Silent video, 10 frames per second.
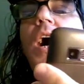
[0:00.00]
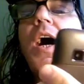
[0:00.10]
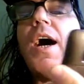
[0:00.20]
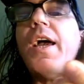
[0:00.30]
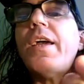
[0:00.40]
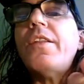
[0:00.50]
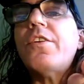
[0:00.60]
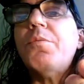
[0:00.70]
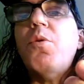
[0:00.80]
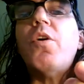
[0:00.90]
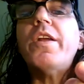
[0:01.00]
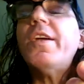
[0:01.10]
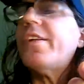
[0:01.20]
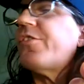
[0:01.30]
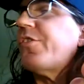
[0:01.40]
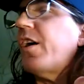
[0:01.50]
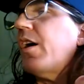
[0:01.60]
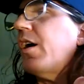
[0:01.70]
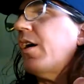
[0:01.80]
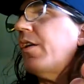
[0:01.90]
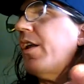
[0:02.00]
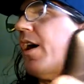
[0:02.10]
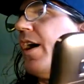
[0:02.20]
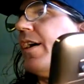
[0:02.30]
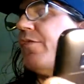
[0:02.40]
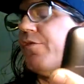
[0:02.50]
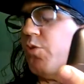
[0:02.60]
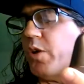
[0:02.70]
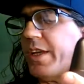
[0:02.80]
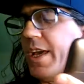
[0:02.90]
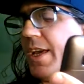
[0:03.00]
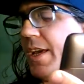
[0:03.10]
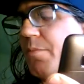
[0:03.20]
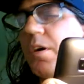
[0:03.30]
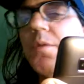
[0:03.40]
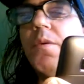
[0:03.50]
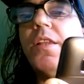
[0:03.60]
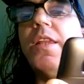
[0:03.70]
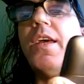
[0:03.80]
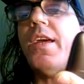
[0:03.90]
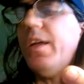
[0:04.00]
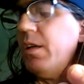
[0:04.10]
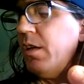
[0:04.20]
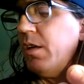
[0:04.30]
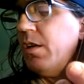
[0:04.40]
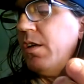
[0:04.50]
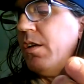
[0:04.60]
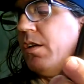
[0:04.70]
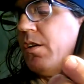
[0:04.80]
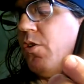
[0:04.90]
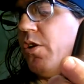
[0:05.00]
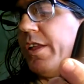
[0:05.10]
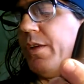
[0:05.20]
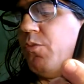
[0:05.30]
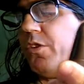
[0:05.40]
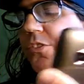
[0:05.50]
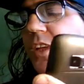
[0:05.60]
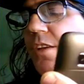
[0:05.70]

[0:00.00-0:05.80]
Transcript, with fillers: Hi, good morning. It's uh, 9.40 a.m. on a Monday. Calling once